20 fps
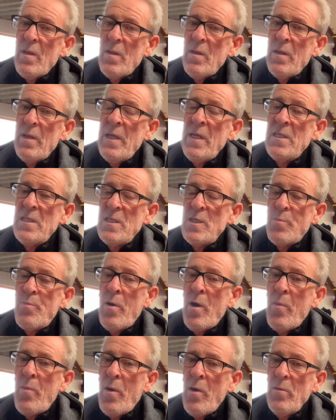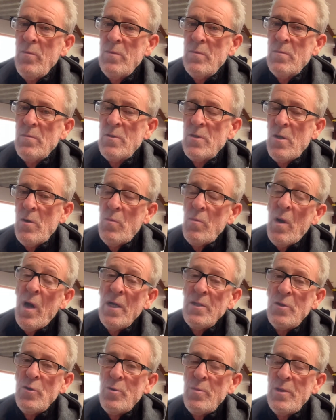Easy to pop on, so I
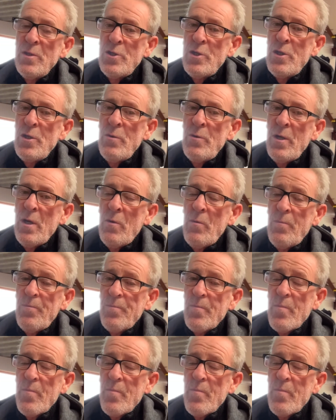do them in the studio,